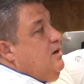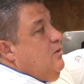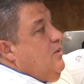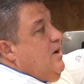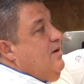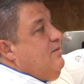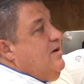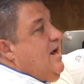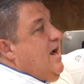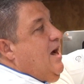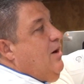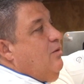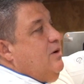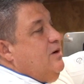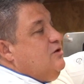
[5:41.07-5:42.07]
We have an
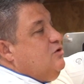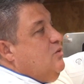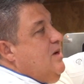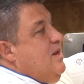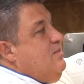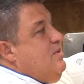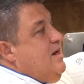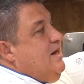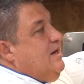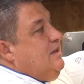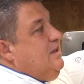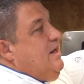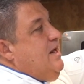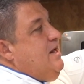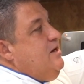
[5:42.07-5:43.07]
hour and 20-minute
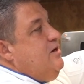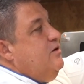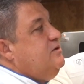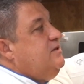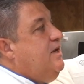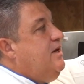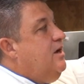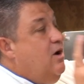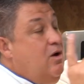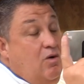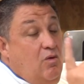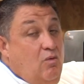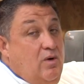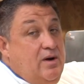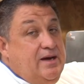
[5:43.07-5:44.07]
clean using
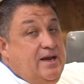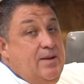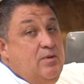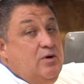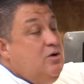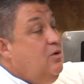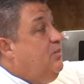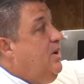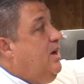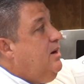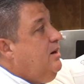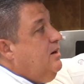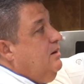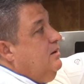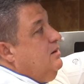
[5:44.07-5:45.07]
1 chemical puck.